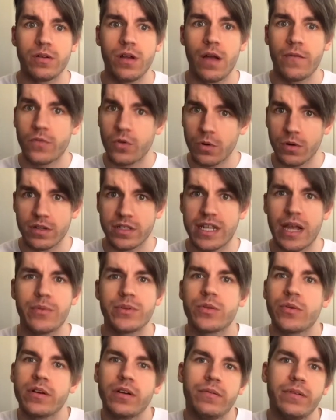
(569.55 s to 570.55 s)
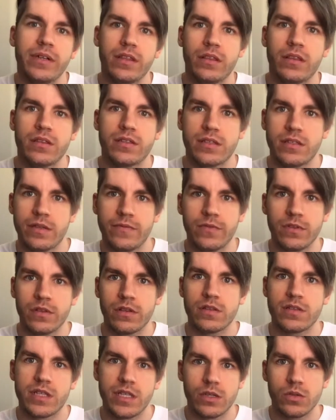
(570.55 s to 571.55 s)
of course, I was going to read the
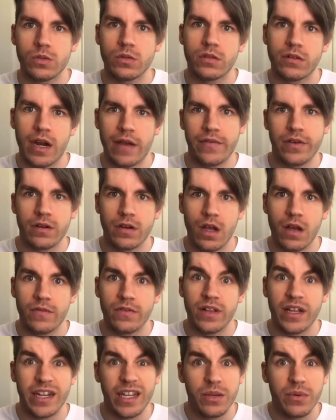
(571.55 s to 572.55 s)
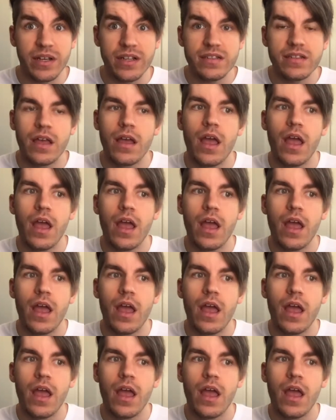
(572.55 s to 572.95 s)
sequel graphic novel anyways,